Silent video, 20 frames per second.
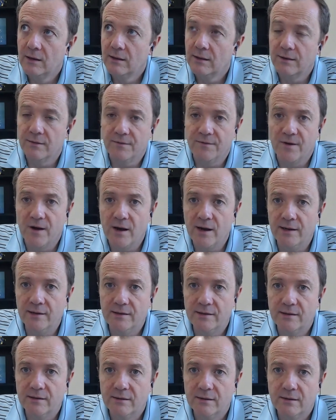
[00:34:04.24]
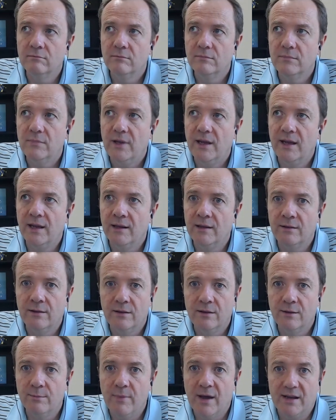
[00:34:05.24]
the font and
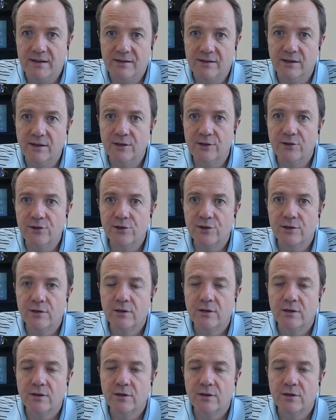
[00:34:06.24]
the message.